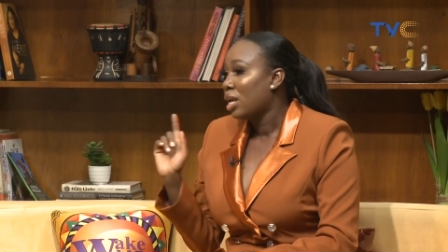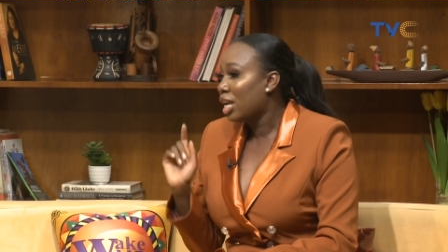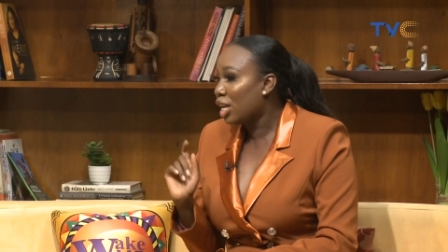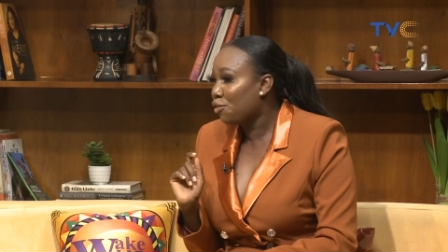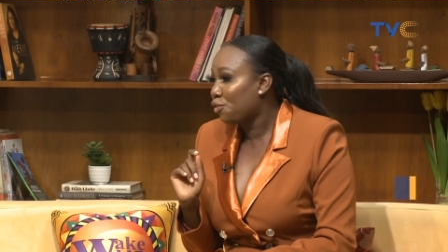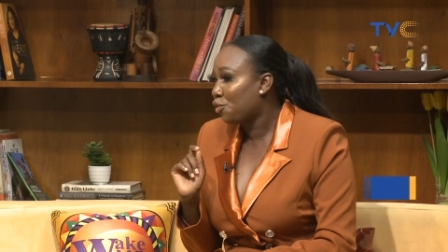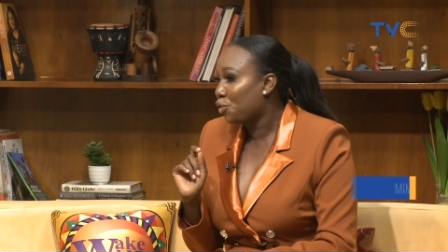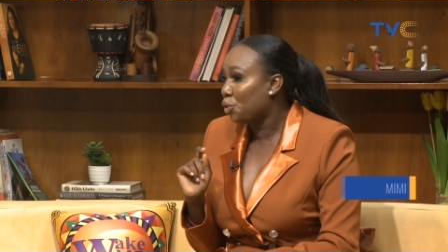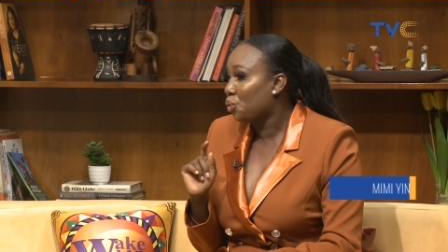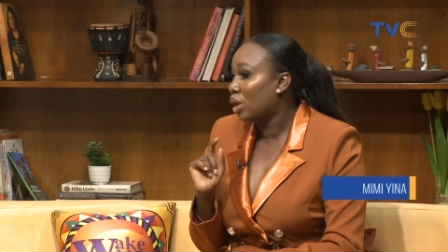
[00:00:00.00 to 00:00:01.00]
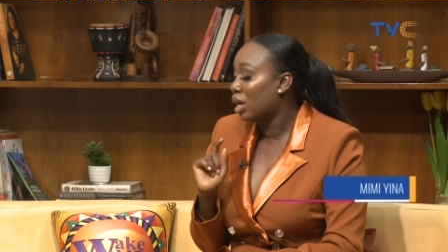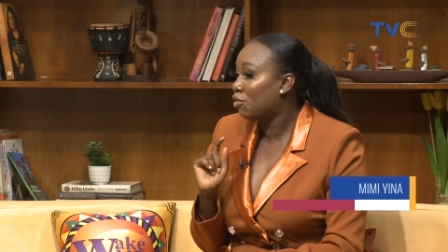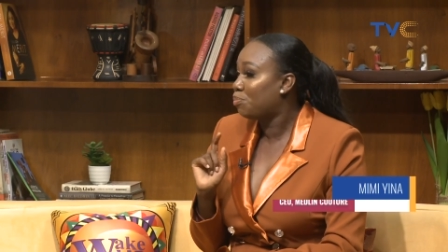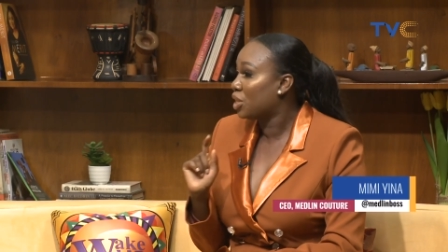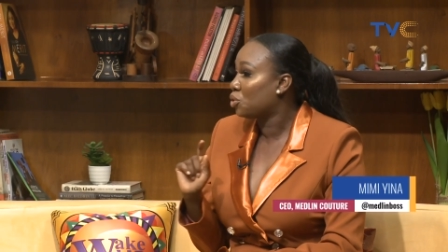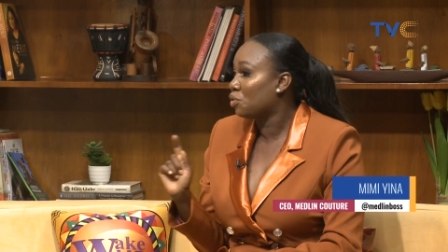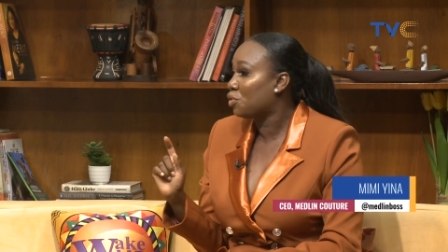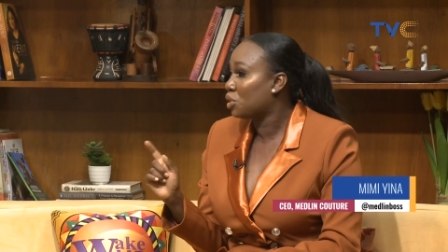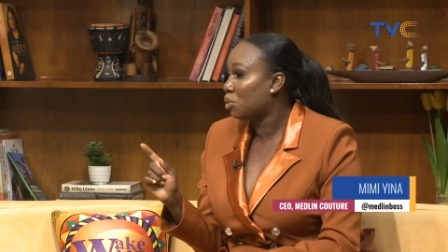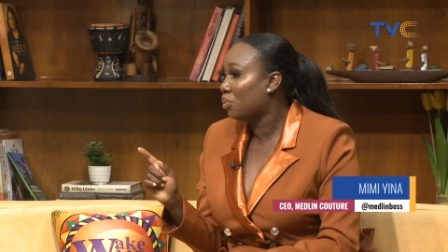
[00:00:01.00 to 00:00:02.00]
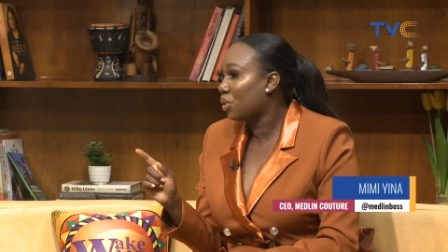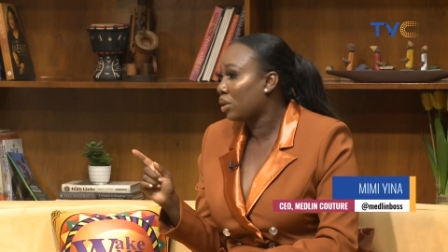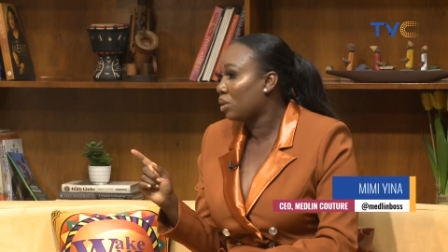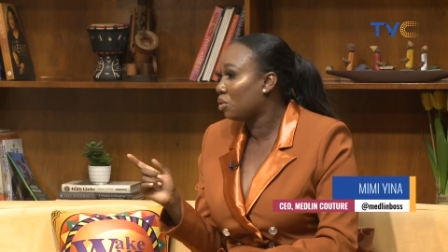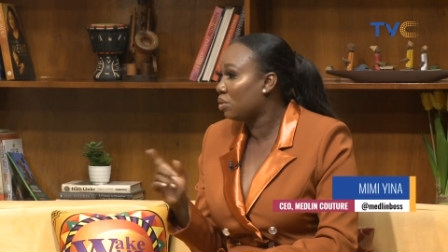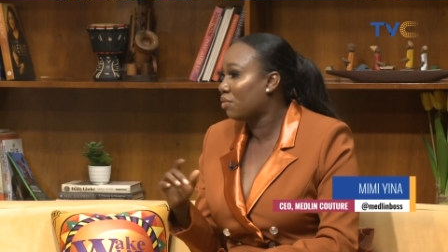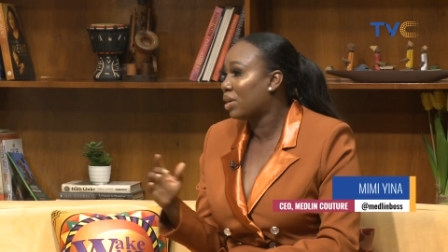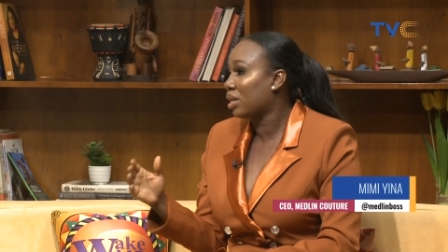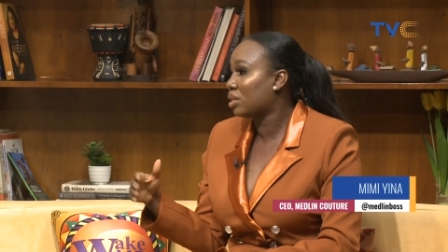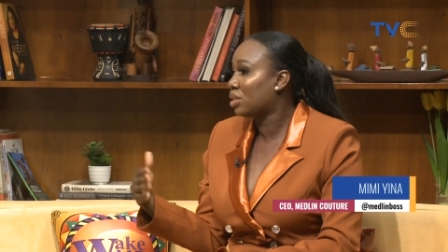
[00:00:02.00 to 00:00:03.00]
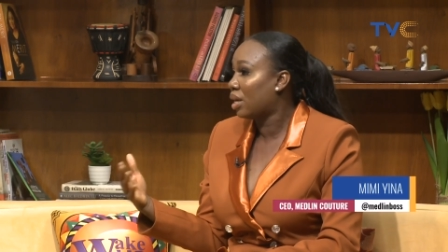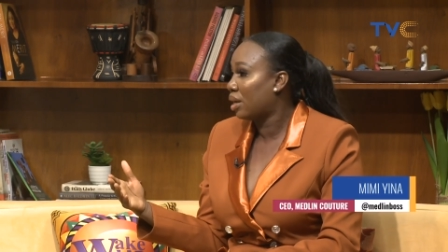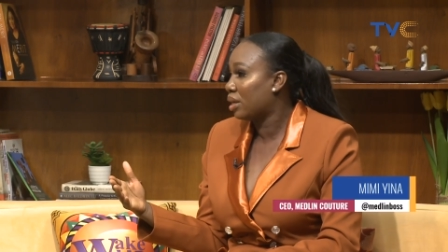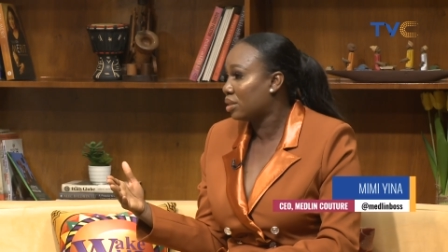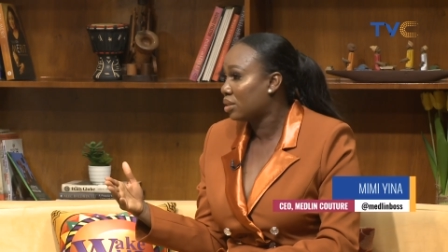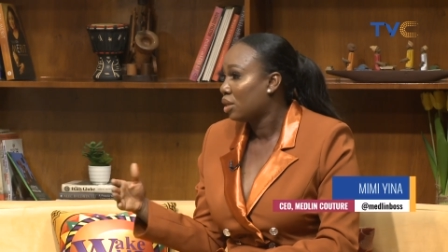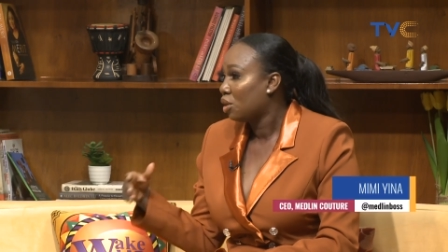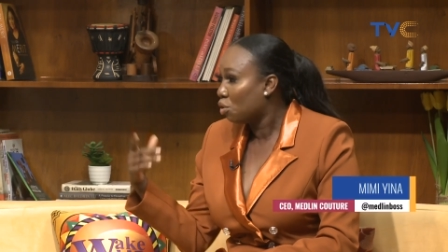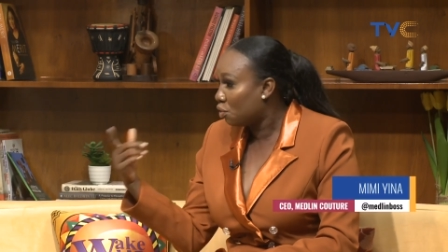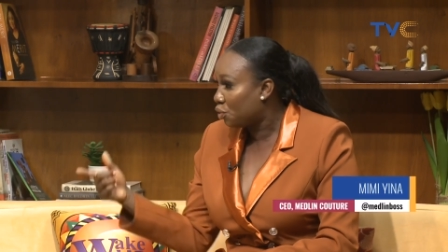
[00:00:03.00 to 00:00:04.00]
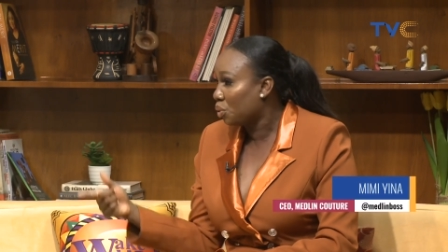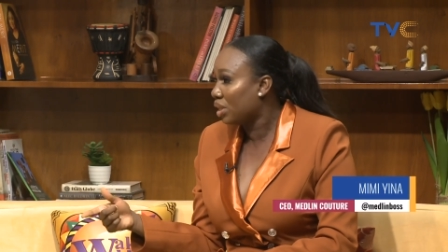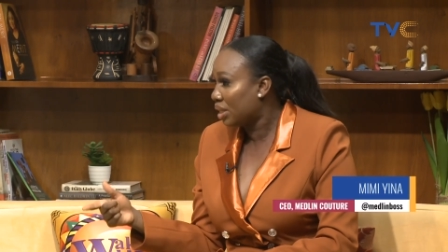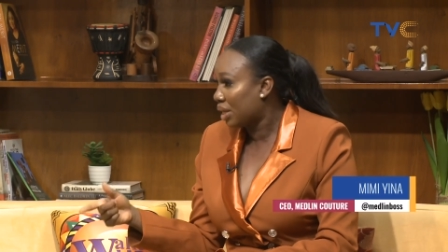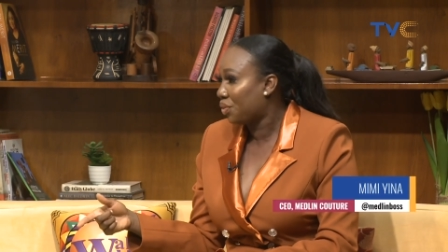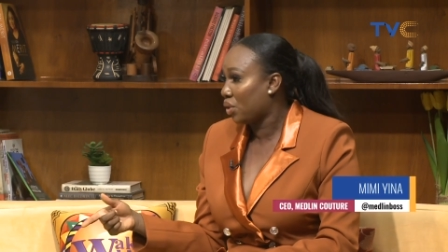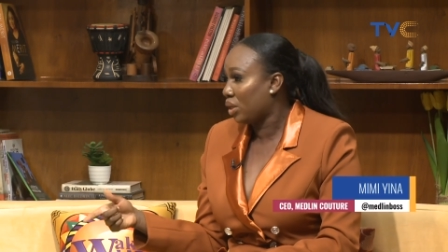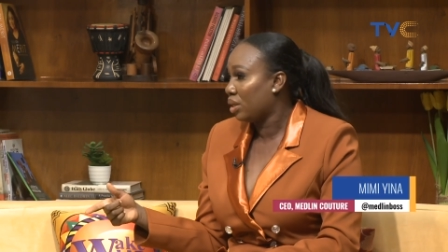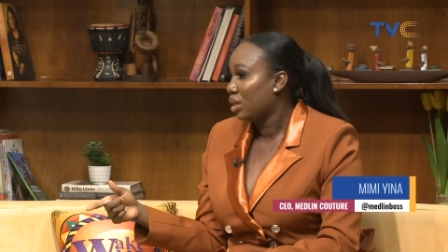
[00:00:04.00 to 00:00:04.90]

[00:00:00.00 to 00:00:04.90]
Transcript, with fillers: if you have passion for something, you never get tired of doing that thing.